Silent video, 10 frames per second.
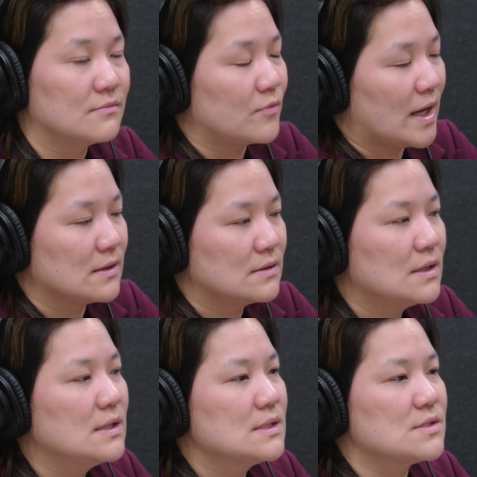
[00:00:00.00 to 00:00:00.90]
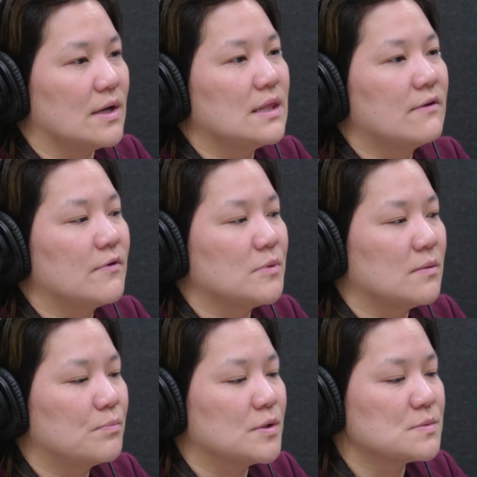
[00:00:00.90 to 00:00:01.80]
right? So I think from the
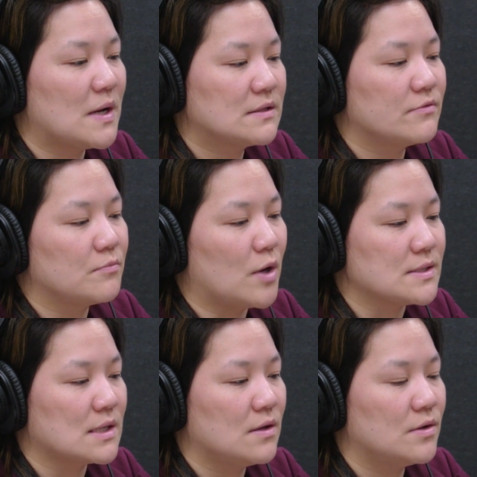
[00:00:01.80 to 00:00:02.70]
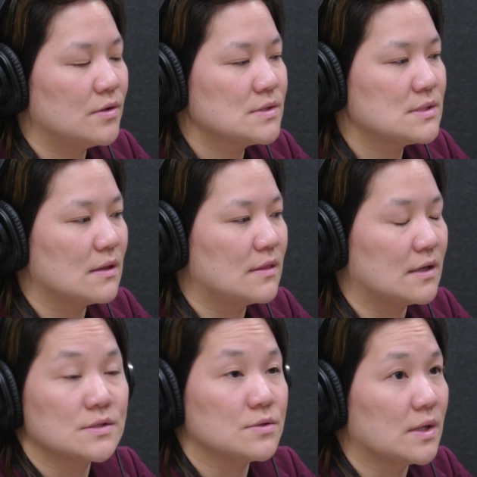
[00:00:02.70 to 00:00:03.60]
perspective of prosecutors,
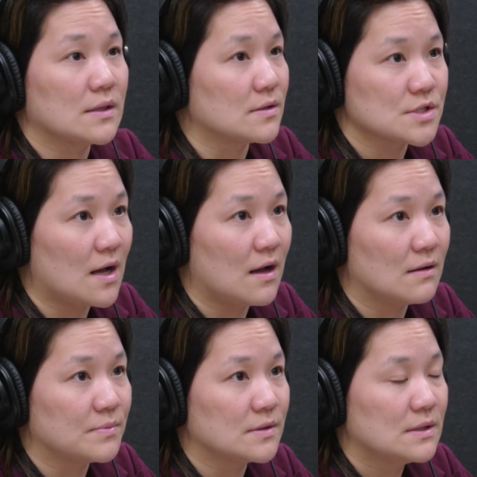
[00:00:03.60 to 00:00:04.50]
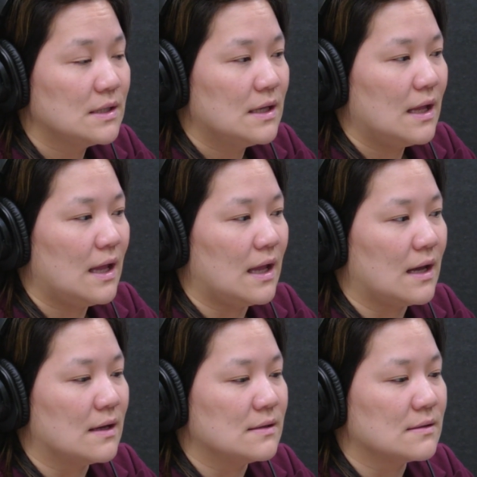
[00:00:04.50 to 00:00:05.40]
they're doing their job.
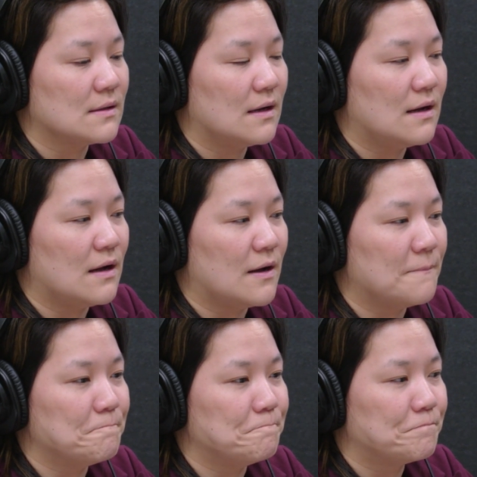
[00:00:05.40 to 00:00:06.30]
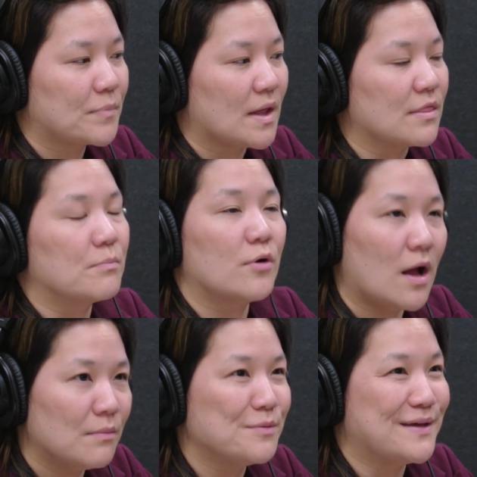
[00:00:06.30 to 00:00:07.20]
And the
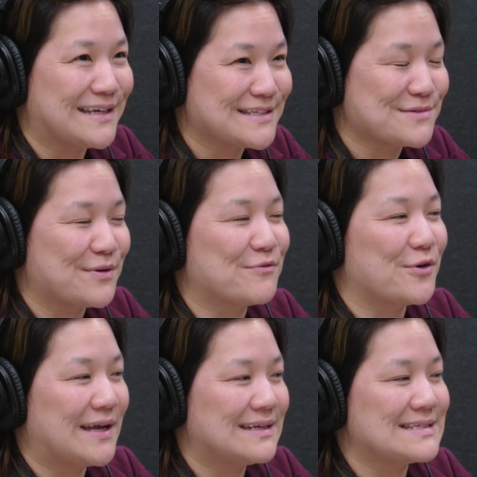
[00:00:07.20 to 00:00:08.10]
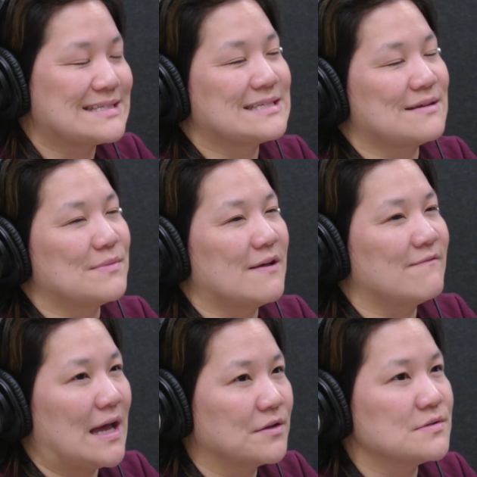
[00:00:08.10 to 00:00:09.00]
problem is we've created a system that
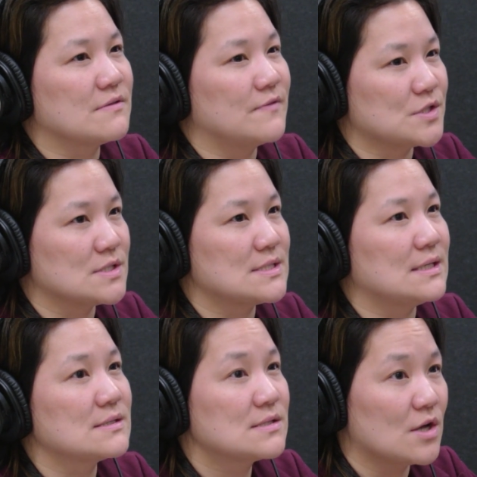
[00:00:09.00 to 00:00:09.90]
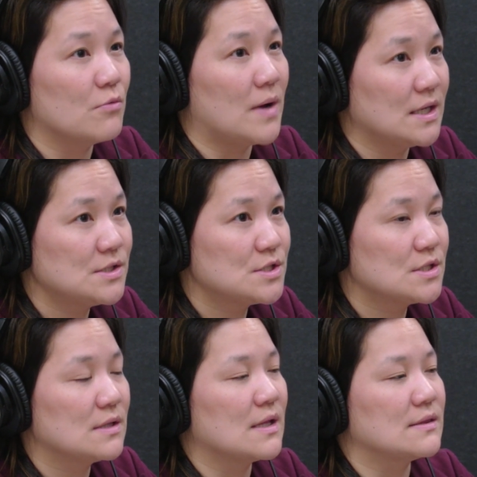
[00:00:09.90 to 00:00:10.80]
values efficiency so
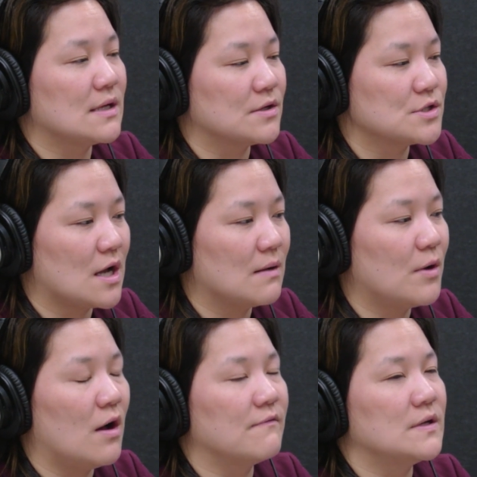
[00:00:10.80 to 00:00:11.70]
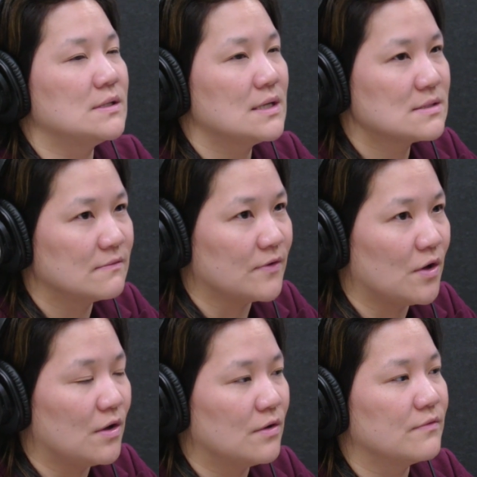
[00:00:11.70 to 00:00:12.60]
much that their job often does
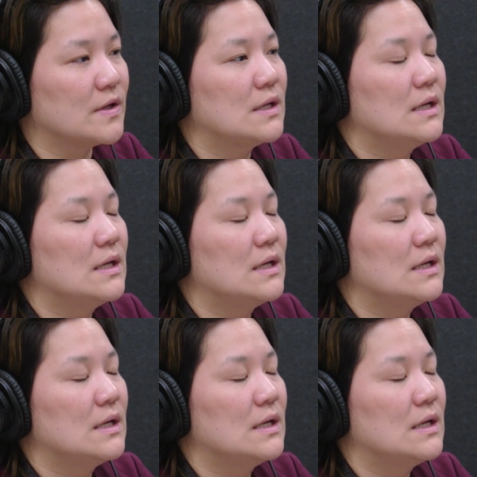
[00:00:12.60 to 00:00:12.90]
involve